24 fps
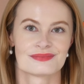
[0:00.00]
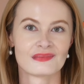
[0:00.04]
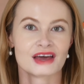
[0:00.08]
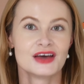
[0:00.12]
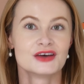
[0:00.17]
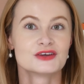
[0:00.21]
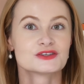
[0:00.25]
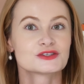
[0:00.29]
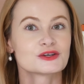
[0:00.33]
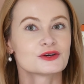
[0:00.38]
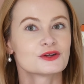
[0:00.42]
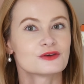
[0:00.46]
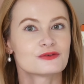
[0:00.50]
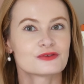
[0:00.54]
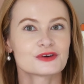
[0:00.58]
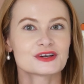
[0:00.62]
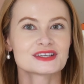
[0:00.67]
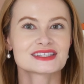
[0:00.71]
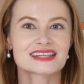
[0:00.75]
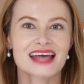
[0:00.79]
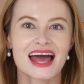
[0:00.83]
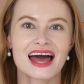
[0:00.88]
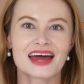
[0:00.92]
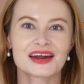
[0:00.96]
So the
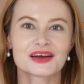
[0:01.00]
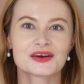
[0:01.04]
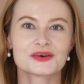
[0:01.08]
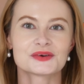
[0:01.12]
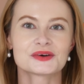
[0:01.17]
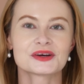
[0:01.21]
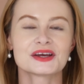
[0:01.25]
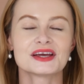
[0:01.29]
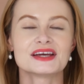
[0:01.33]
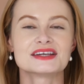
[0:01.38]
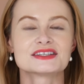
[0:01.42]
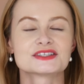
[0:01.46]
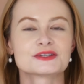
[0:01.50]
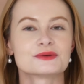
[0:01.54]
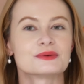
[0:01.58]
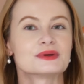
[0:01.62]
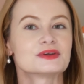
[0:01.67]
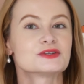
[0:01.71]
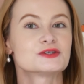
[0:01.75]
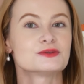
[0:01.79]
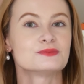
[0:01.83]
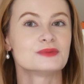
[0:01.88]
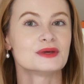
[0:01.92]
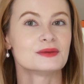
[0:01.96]
first category is
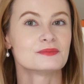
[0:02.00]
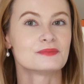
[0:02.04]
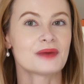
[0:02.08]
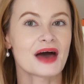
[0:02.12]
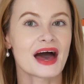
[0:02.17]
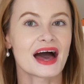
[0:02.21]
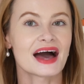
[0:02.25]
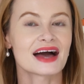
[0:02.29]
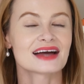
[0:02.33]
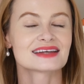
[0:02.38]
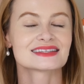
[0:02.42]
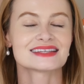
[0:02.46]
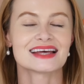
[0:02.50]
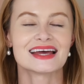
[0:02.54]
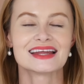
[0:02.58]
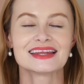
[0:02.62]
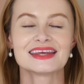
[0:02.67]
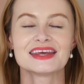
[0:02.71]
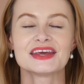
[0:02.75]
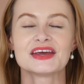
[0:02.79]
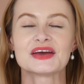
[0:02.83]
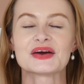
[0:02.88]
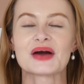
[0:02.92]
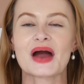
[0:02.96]
going to be bags, and
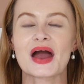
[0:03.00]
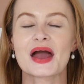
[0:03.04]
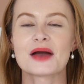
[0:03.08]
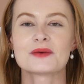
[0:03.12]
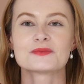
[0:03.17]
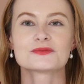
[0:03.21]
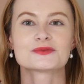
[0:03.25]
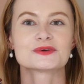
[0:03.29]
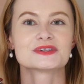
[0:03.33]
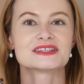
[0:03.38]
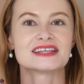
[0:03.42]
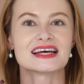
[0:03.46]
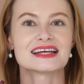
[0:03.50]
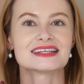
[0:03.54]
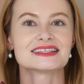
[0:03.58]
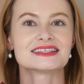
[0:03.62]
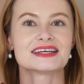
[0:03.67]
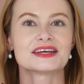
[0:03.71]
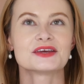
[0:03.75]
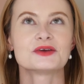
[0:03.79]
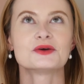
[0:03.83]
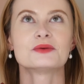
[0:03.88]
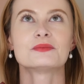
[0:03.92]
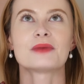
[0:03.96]
here I am
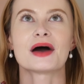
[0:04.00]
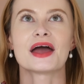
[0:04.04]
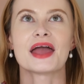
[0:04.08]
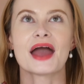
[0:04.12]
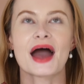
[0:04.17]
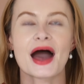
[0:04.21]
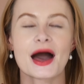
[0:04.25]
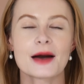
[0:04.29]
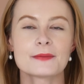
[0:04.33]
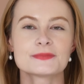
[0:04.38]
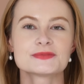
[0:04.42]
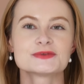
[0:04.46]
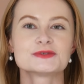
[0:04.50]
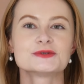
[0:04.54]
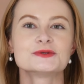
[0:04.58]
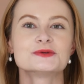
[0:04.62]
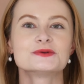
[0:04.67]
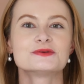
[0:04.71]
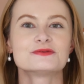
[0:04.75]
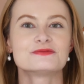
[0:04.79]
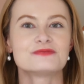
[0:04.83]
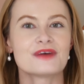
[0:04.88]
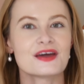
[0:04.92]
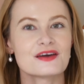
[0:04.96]
presenting you my absolute
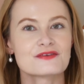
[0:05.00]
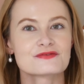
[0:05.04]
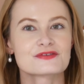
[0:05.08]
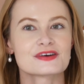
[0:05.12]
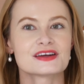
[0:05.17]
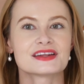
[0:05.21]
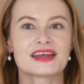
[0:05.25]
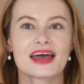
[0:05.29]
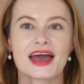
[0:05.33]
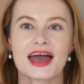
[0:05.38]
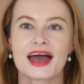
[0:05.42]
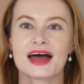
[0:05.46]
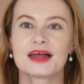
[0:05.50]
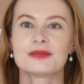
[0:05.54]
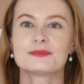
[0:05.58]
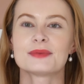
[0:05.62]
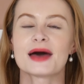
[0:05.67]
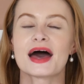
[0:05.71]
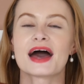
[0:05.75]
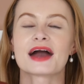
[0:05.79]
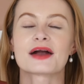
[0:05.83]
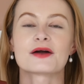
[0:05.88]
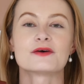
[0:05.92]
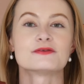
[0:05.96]
favorite
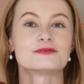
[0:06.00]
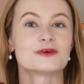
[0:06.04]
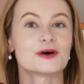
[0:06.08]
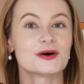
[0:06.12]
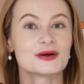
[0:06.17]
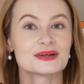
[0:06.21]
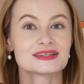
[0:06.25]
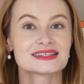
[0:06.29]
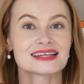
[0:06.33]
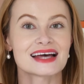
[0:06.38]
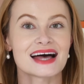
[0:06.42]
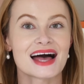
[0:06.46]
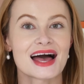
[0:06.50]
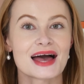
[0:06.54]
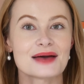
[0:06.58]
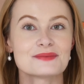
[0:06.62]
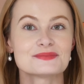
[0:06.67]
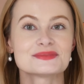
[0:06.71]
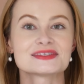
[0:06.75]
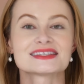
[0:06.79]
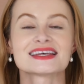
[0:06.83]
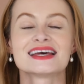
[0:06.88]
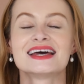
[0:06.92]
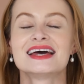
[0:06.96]
handbag of all
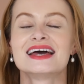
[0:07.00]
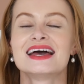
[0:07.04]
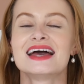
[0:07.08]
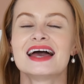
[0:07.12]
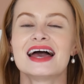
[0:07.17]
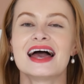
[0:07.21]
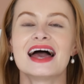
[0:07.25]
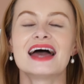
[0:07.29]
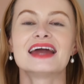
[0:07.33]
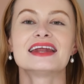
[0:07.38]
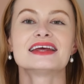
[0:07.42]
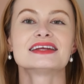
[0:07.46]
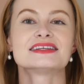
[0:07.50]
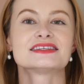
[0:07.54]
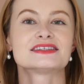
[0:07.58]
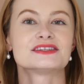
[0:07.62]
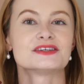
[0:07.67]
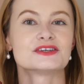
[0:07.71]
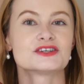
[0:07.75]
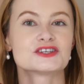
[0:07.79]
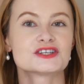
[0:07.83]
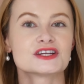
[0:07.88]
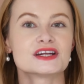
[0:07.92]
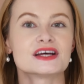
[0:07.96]
times. And it's
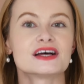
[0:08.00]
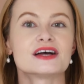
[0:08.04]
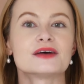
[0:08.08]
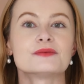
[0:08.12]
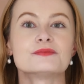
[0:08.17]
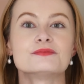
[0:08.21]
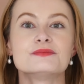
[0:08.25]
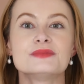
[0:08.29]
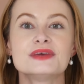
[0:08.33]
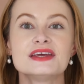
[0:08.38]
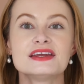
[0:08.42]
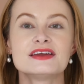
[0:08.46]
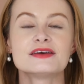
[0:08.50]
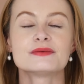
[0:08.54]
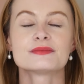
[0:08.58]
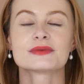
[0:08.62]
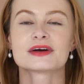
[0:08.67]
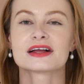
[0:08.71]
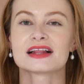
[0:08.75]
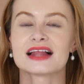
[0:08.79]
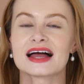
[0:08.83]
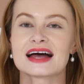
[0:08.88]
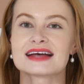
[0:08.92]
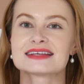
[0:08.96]
the Chanel Medium
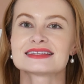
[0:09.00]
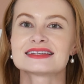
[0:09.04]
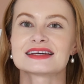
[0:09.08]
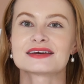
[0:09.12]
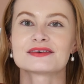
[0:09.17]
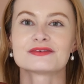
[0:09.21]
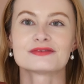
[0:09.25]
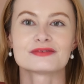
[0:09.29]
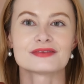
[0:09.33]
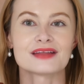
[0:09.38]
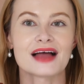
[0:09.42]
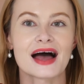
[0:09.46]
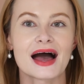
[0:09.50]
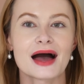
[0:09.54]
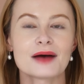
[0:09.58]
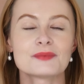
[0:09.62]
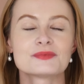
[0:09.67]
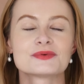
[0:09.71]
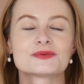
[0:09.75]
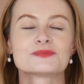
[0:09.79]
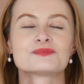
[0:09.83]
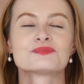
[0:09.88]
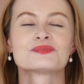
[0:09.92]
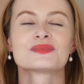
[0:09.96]
Classic
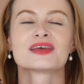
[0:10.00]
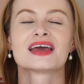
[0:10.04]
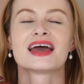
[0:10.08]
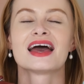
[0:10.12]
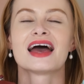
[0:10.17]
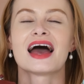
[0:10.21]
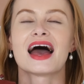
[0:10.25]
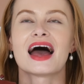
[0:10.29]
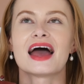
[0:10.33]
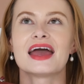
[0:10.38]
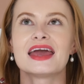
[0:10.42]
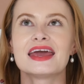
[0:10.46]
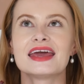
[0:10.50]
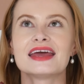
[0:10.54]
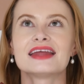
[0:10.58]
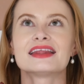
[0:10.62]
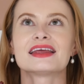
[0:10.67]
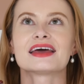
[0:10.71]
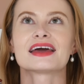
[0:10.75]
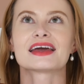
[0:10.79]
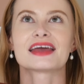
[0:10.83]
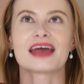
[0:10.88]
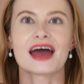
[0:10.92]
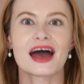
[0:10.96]
Flap in
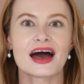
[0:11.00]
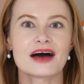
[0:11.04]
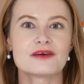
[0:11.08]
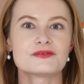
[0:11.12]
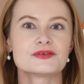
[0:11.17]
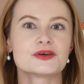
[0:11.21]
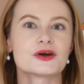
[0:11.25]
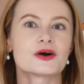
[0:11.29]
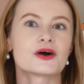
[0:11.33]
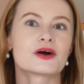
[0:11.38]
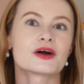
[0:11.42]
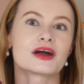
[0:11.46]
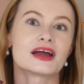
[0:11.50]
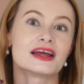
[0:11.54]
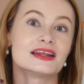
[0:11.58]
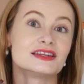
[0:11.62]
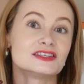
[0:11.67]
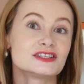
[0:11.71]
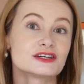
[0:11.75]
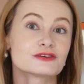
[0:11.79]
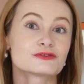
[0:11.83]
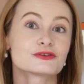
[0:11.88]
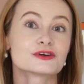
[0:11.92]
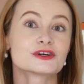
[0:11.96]
caviar in
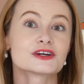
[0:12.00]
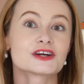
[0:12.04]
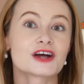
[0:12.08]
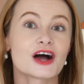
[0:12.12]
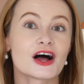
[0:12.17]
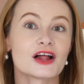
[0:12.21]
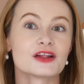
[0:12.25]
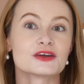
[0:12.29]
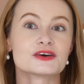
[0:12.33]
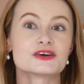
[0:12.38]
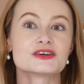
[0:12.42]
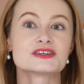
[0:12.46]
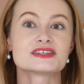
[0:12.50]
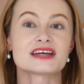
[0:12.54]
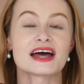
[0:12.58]
different colors.